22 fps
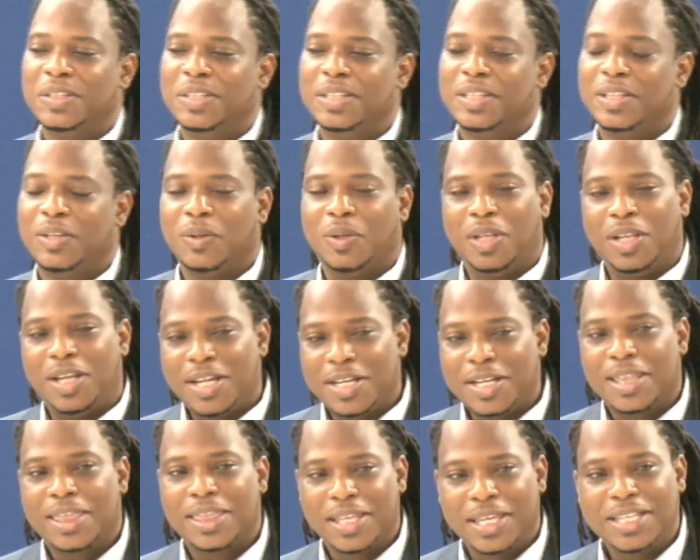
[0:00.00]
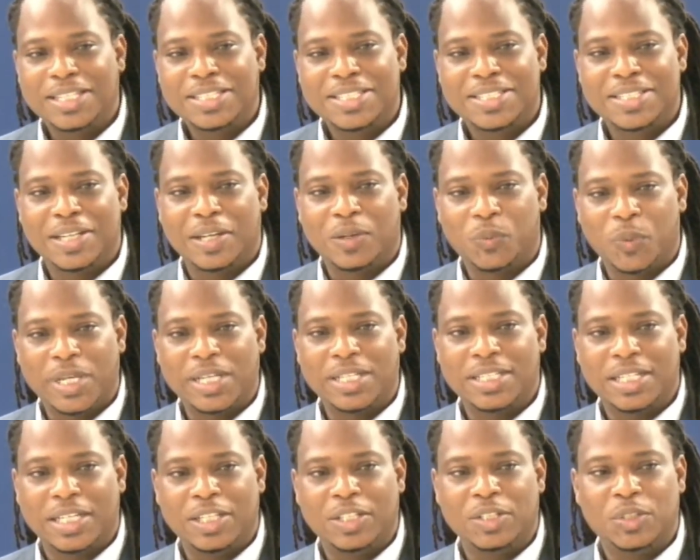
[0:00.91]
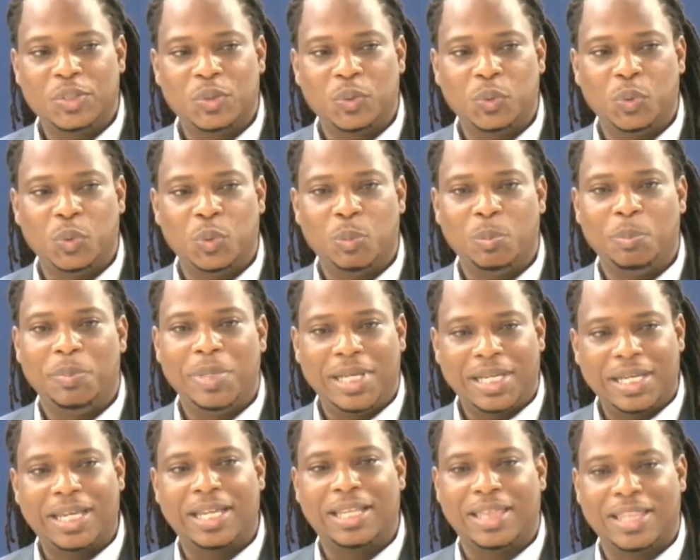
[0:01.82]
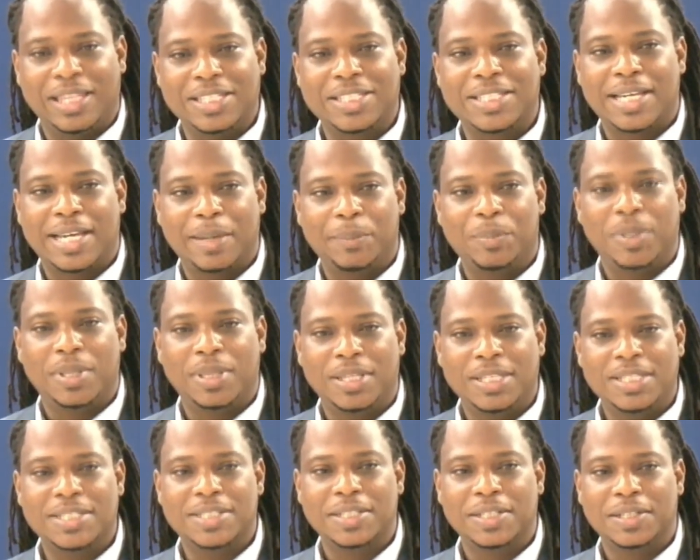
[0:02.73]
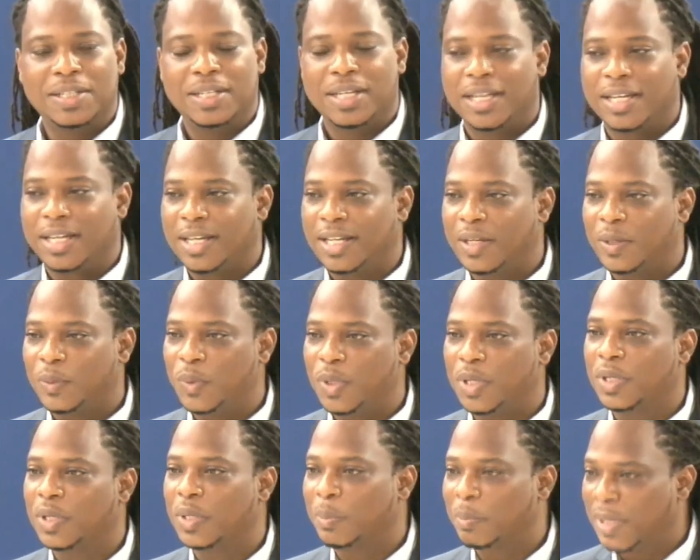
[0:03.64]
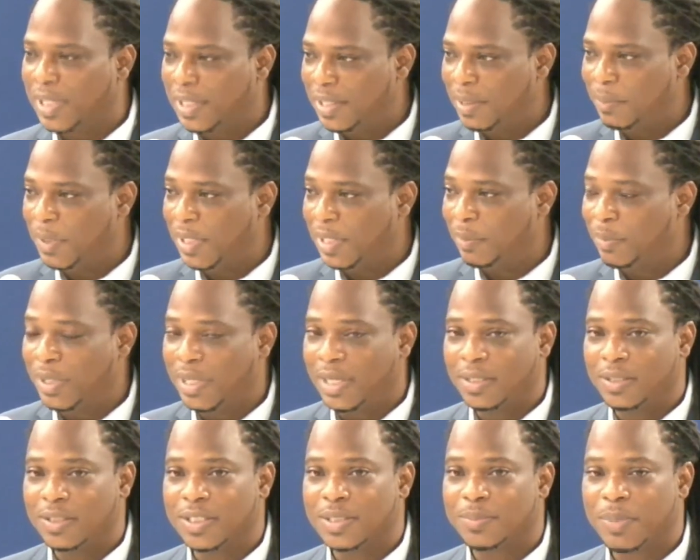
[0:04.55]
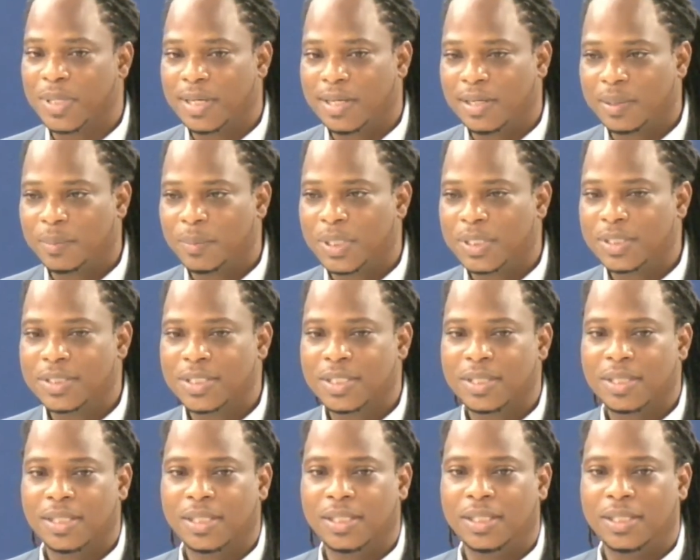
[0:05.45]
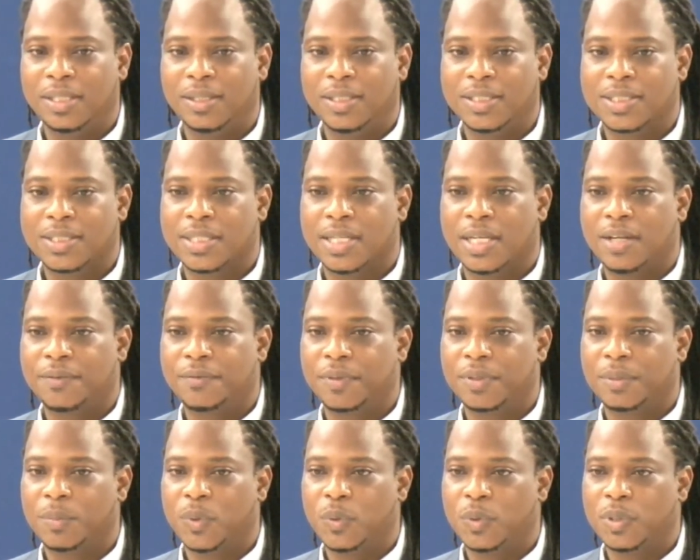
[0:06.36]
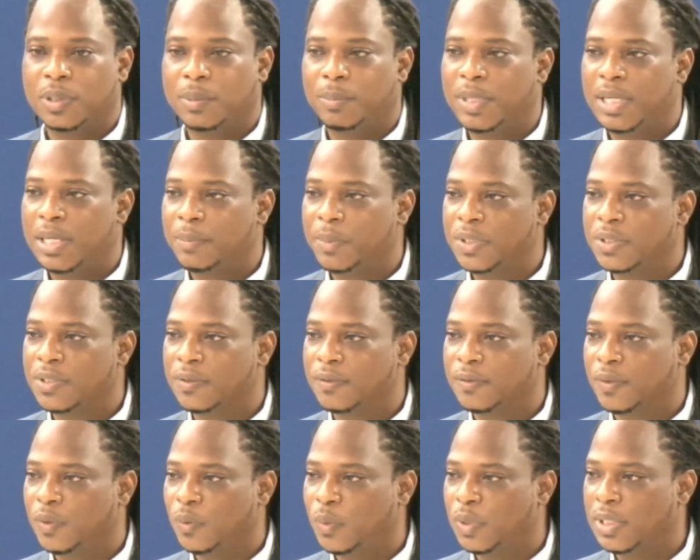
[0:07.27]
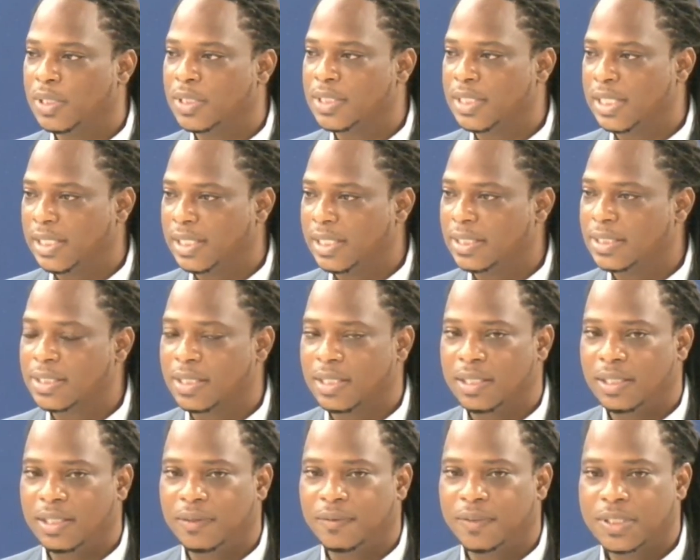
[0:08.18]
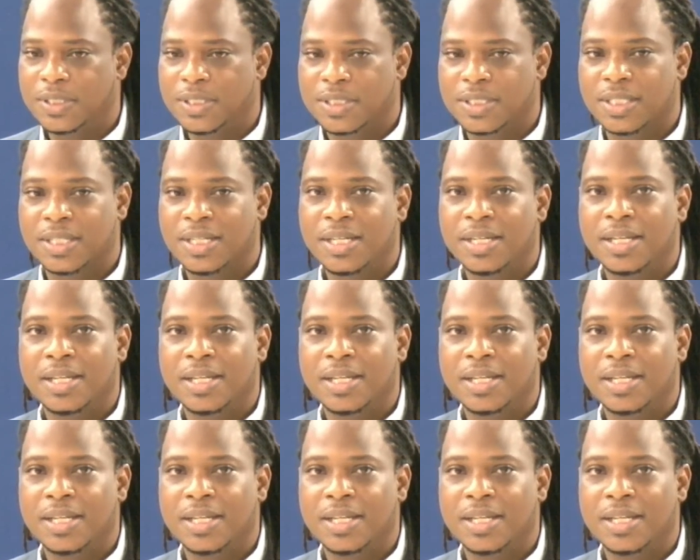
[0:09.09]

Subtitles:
There are a lot of things that went into making this happen this year, and I want to commend the many partners. Parliament, the staff at both departments of youth in St. Kitts and Nevis,